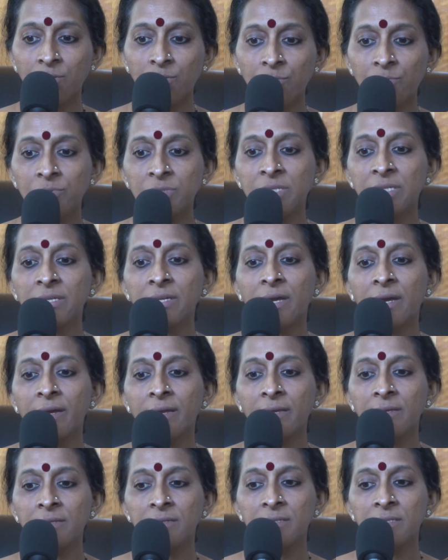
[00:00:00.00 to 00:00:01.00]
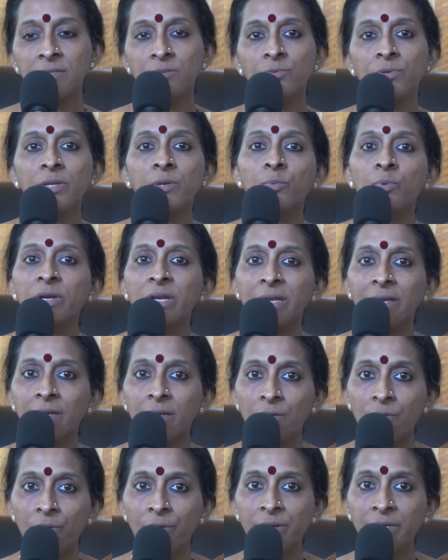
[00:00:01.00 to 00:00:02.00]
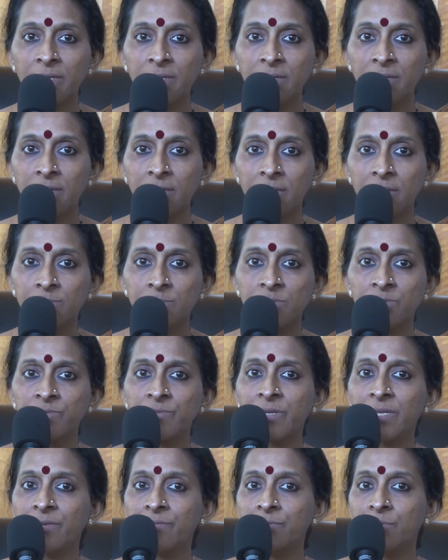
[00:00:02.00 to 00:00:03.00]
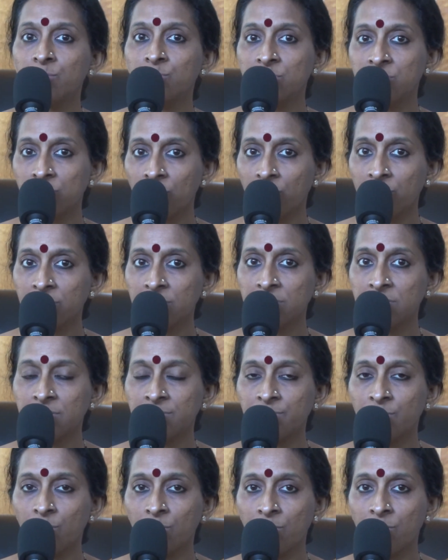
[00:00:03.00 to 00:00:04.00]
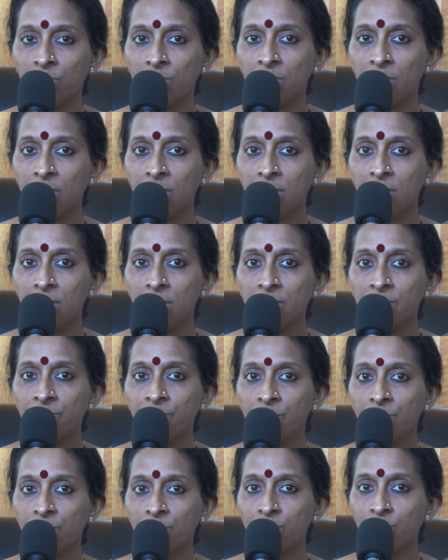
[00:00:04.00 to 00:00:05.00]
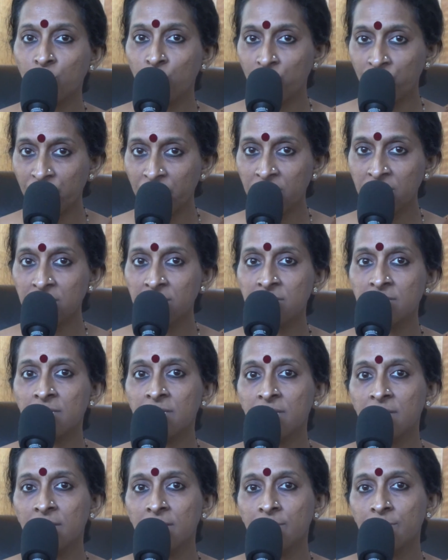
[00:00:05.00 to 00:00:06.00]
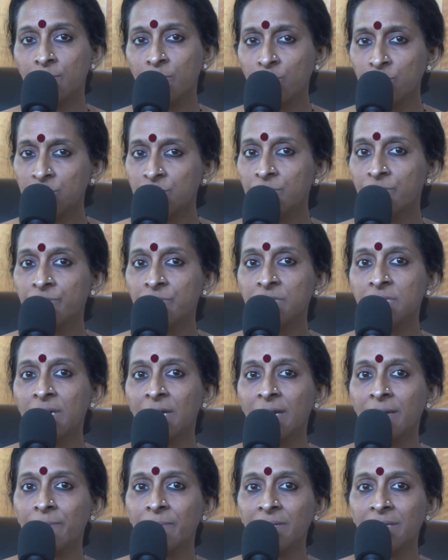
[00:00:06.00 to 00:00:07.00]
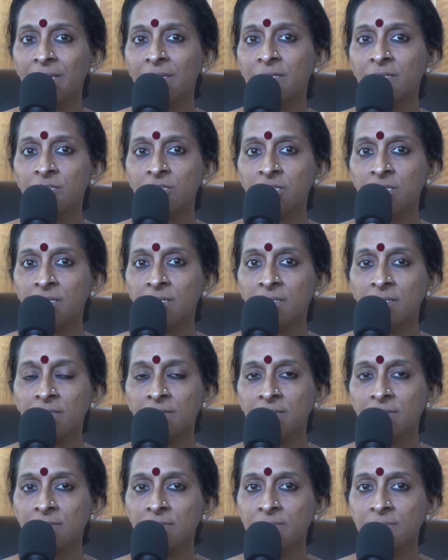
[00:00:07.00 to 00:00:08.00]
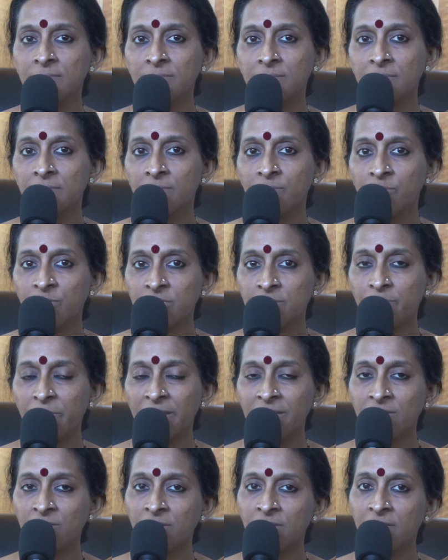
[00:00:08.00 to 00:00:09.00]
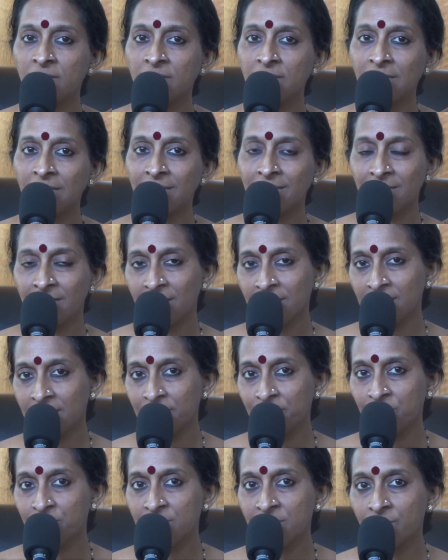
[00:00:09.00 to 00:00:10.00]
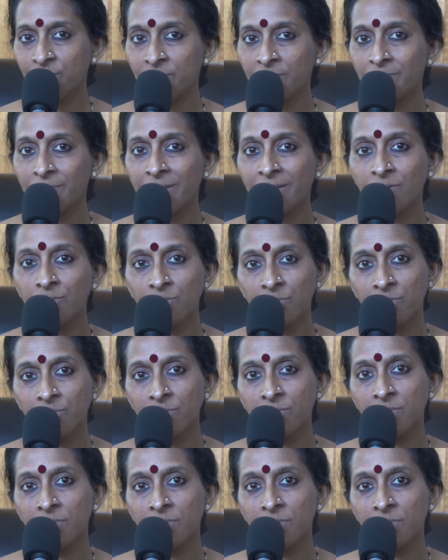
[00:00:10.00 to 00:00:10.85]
could and I did only what I got in terms of very few songs for movies. Most of the time and energy was spent on learning Carnatic music with my guru.